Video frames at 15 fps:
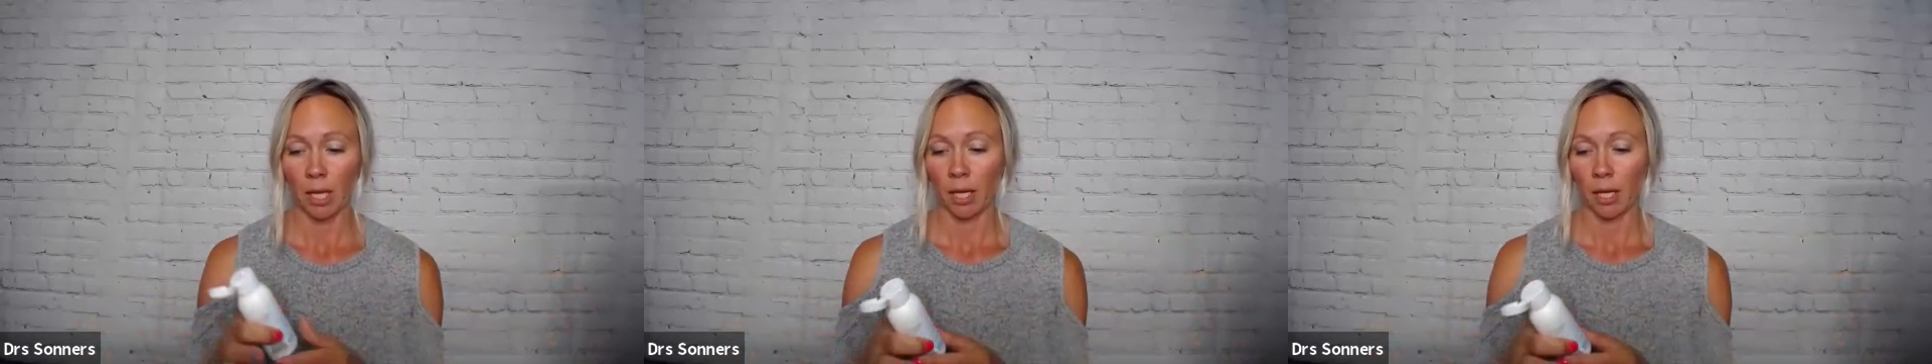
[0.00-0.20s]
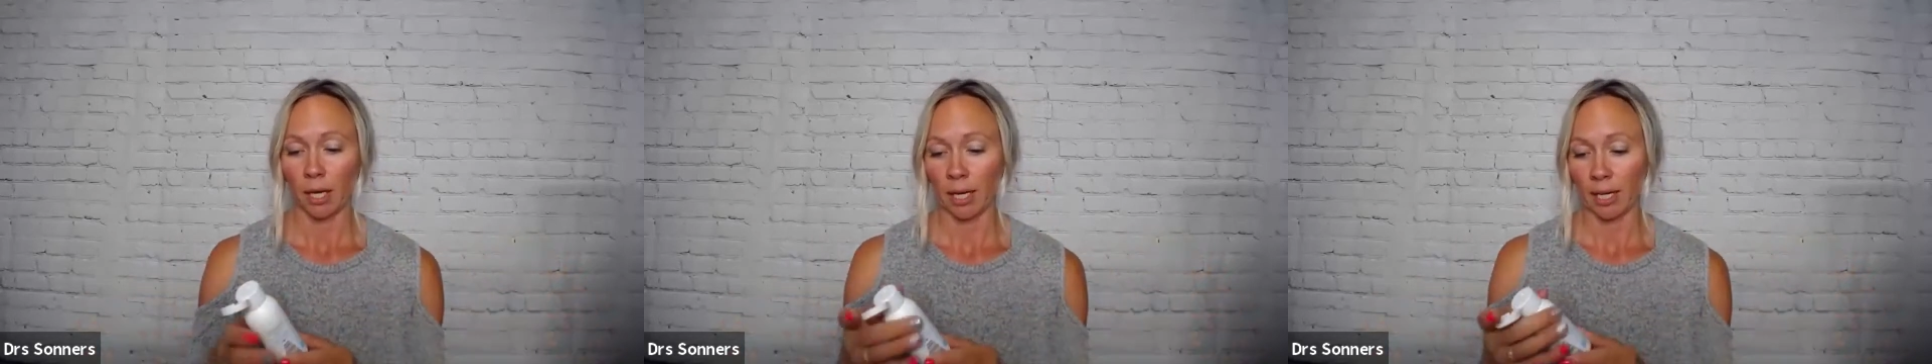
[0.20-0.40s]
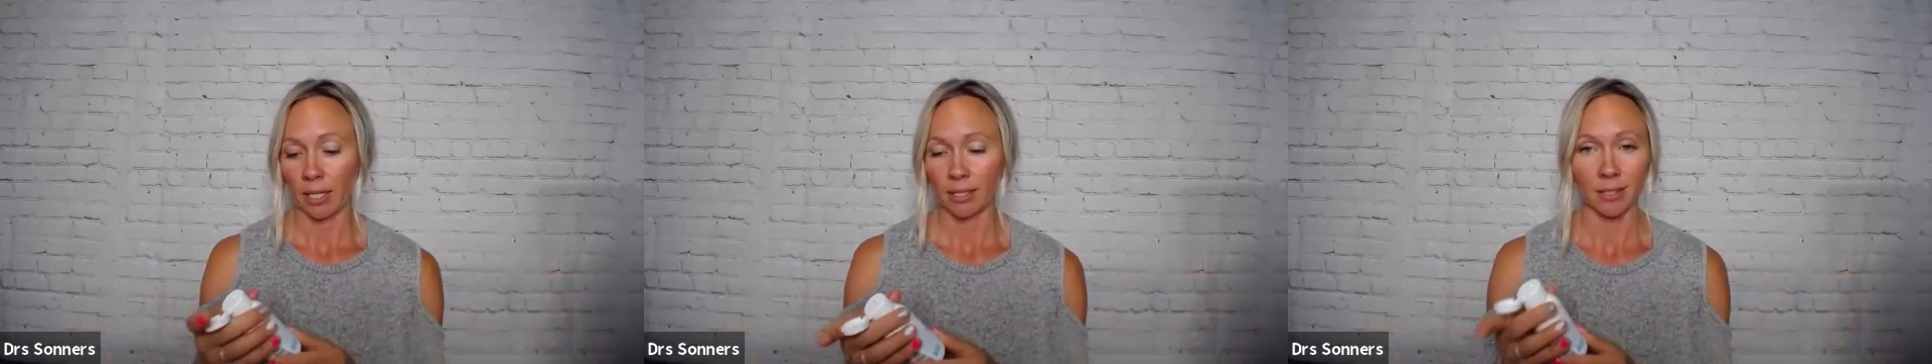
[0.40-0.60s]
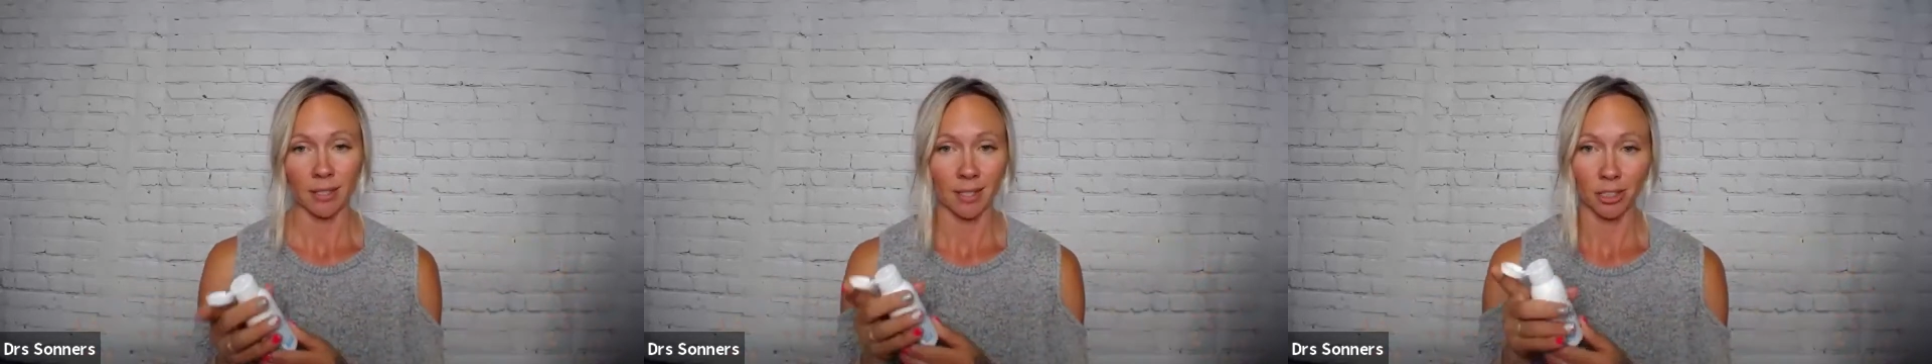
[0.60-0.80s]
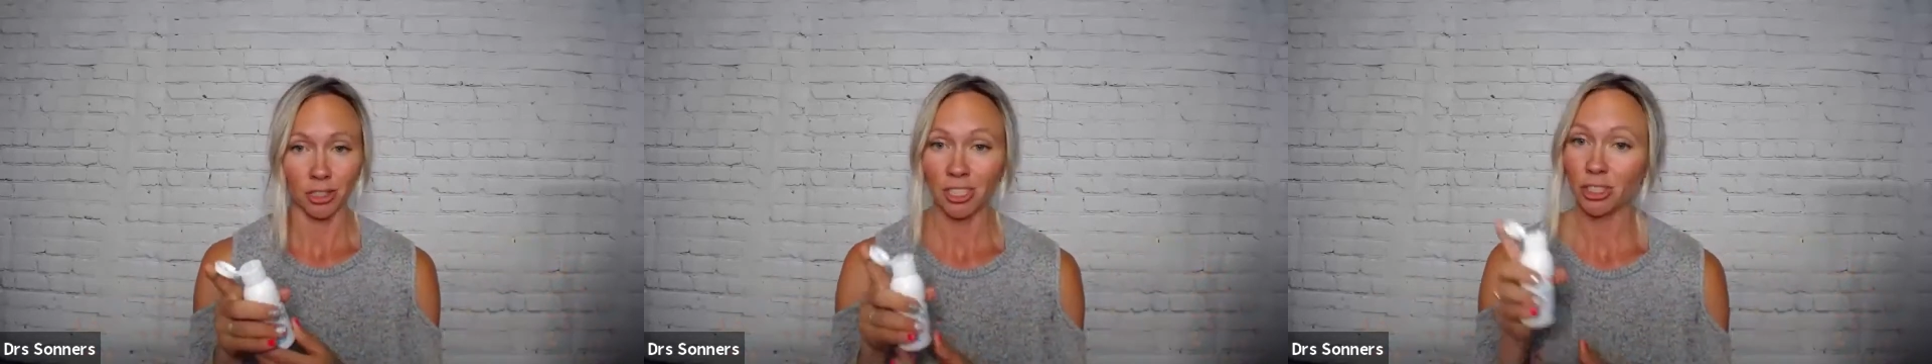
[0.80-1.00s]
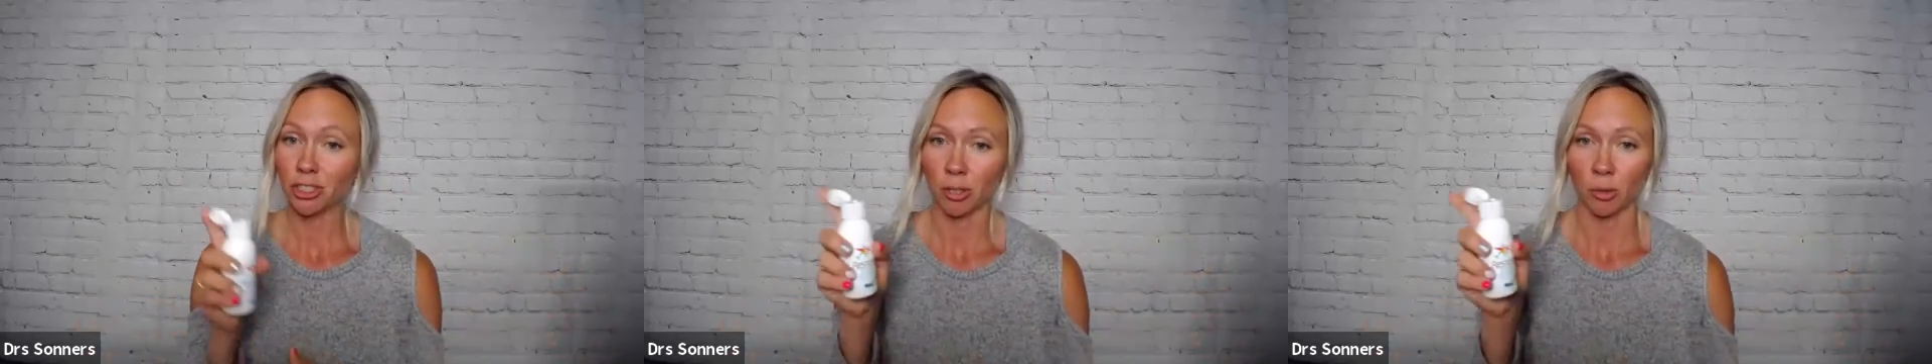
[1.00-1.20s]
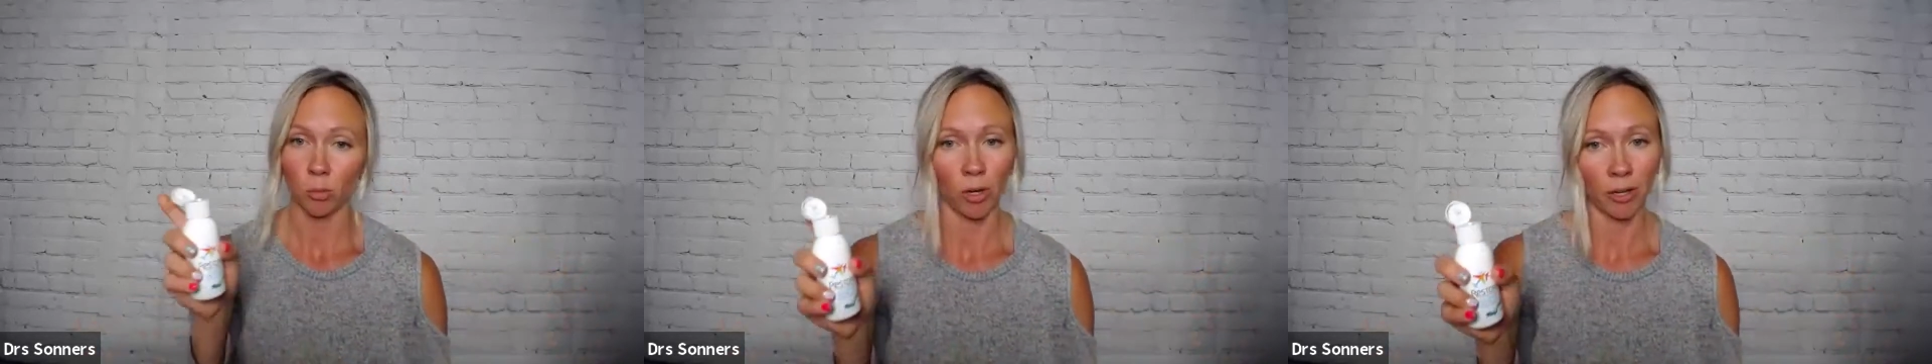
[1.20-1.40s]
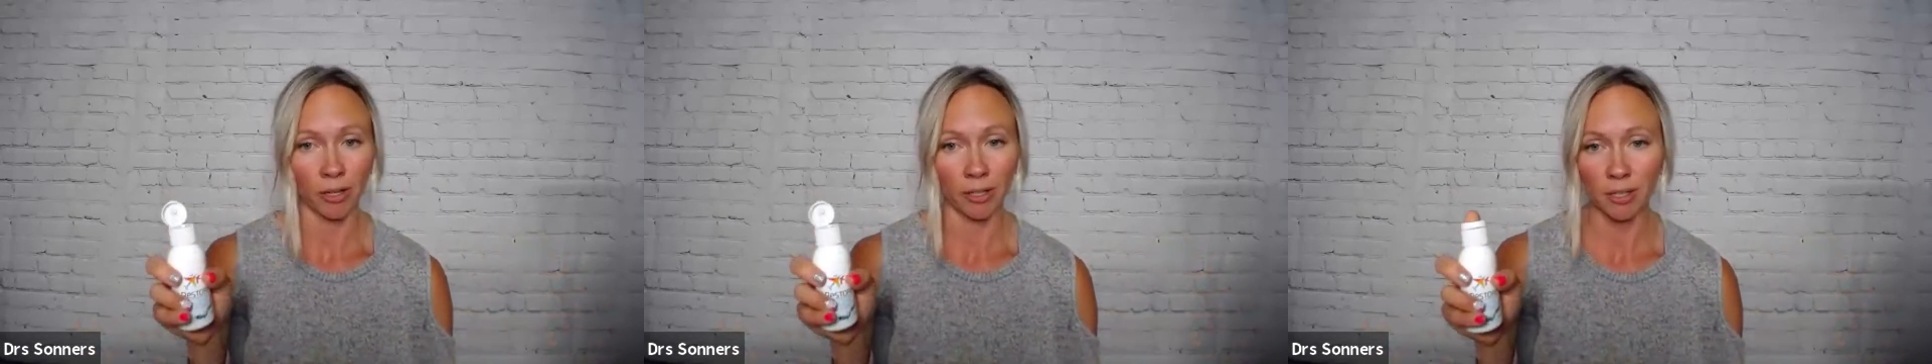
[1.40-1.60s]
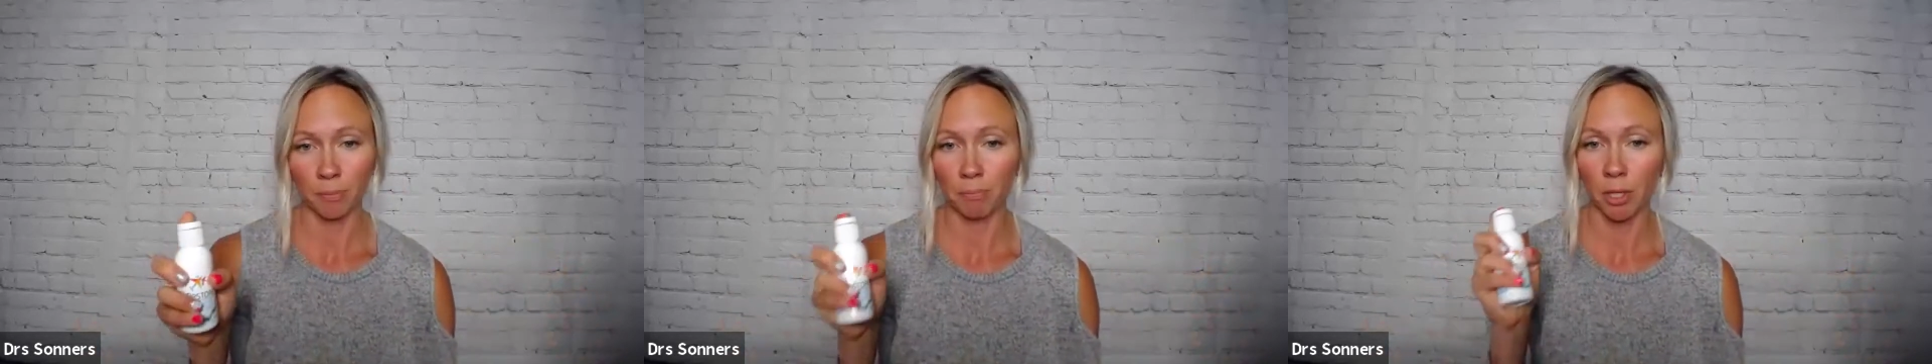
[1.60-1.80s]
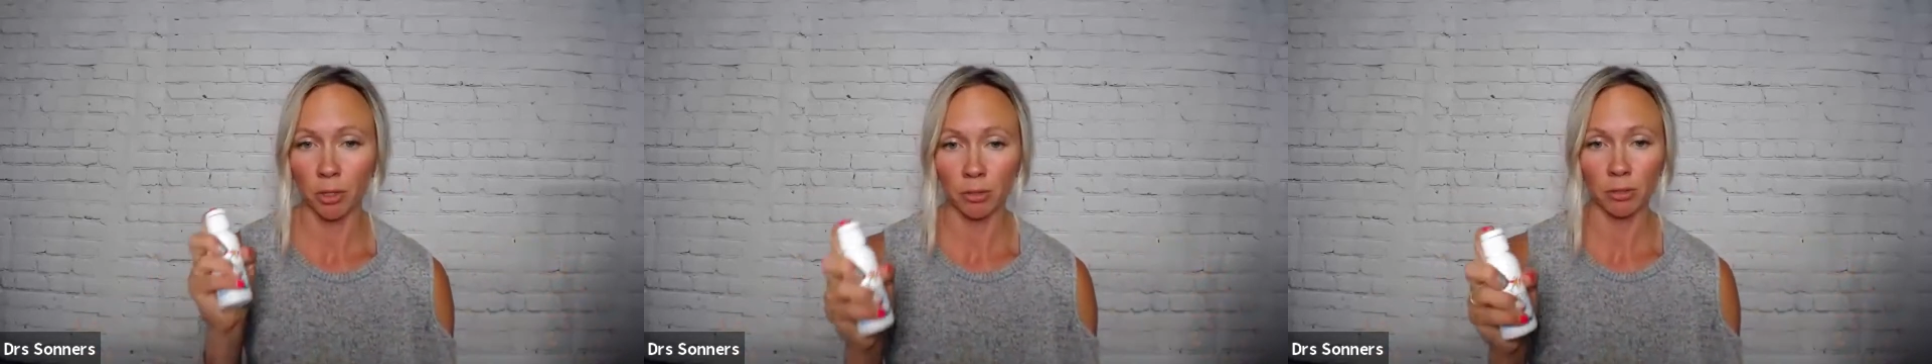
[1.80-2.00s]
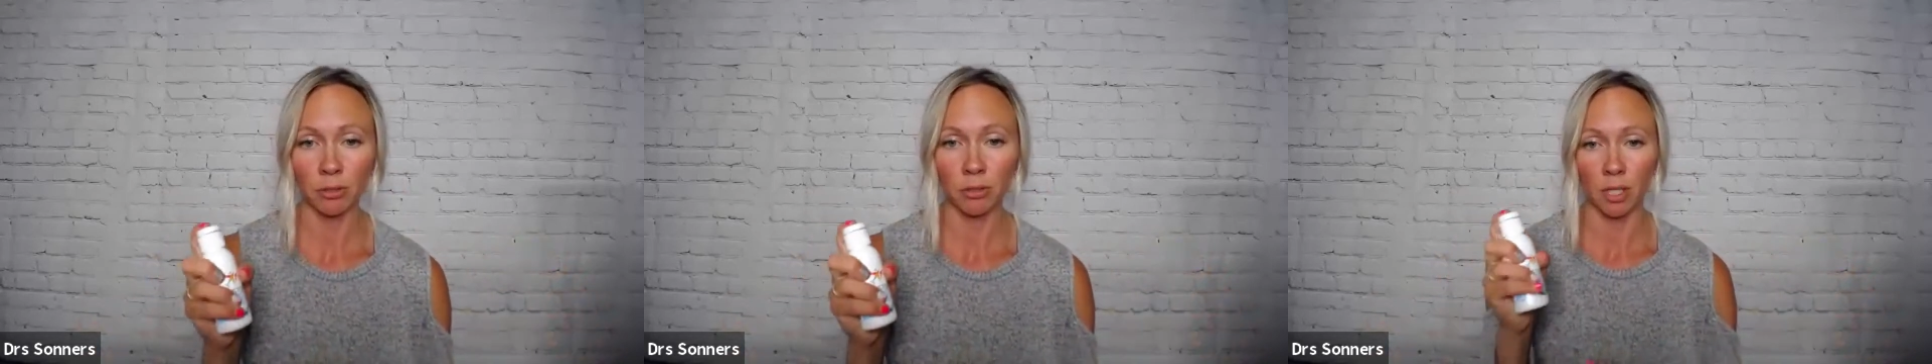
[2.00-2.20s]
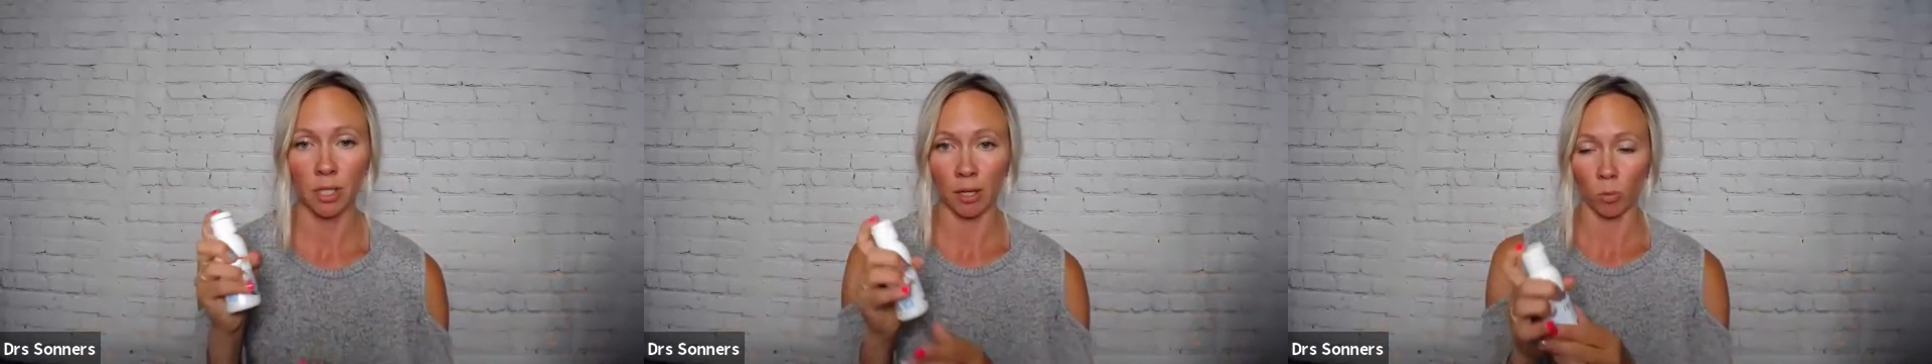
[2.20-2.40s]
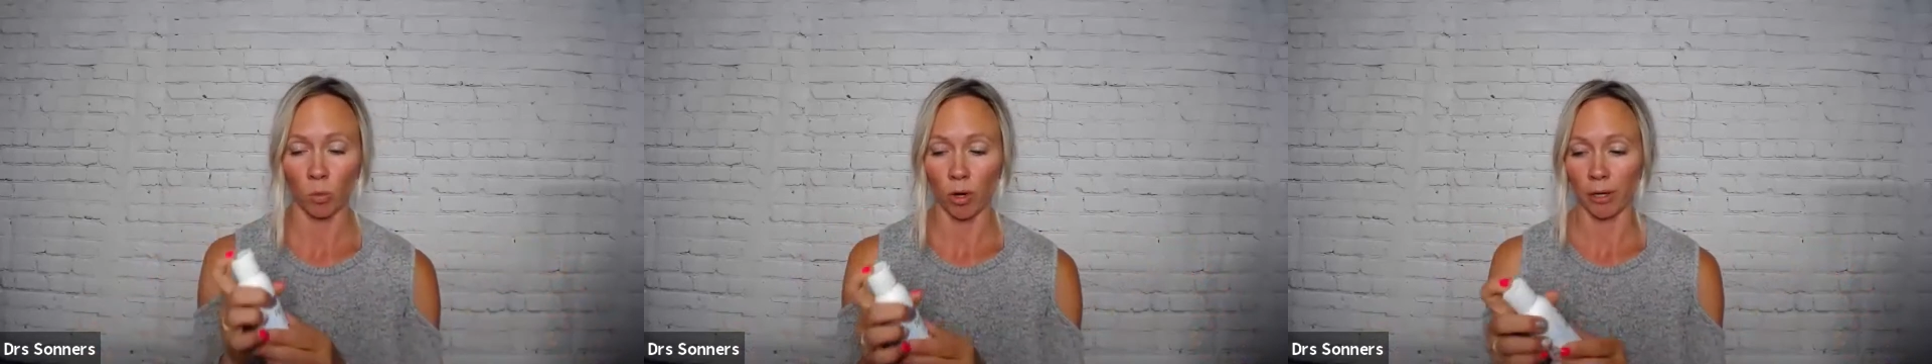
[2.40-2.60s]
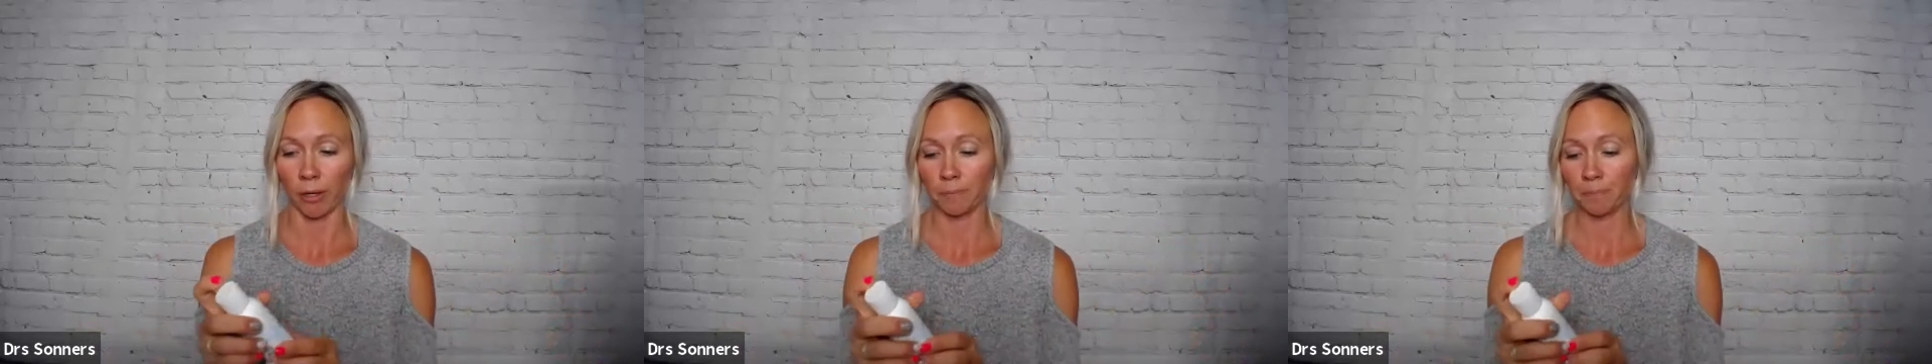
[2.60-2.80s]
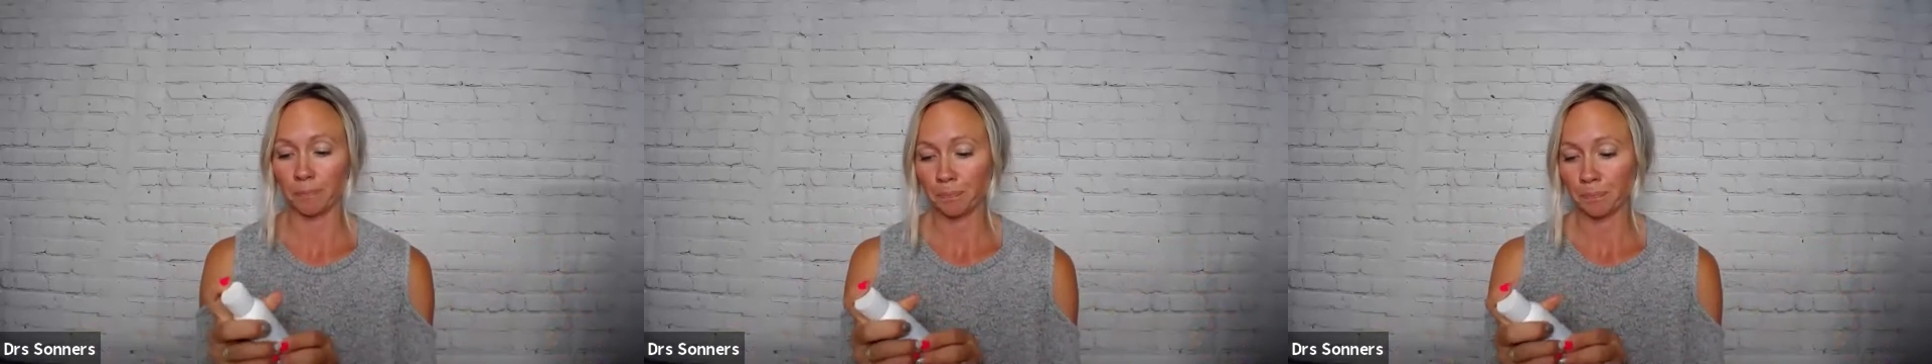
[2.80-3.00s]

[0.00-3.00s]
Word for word: It's essentially dirt water. It's minerals and water.